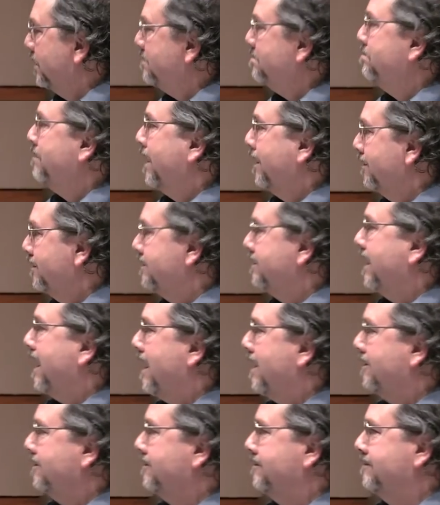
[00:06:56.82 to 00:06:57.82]
melt
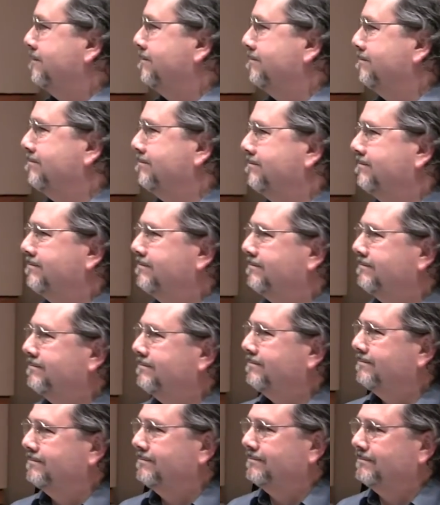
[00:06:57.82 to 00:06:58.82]
down
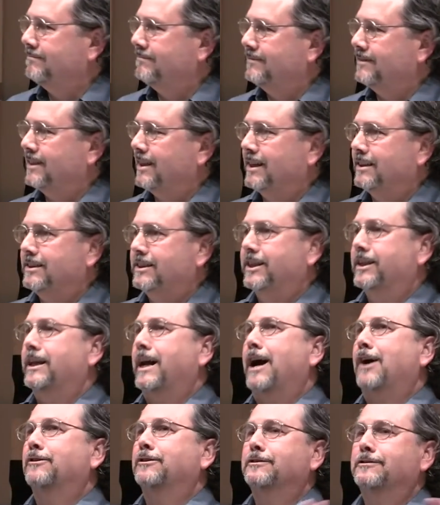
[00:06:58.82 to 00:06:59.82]
and get
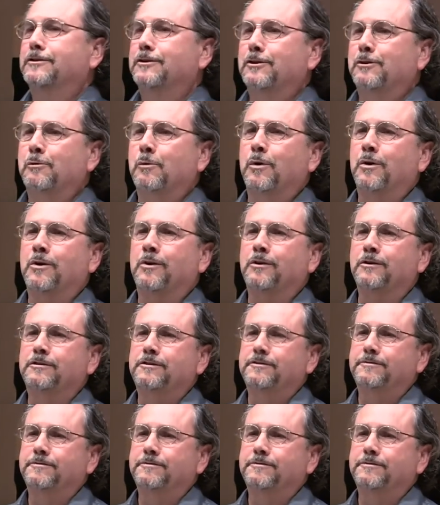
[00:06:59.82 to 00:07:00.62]
out into the world?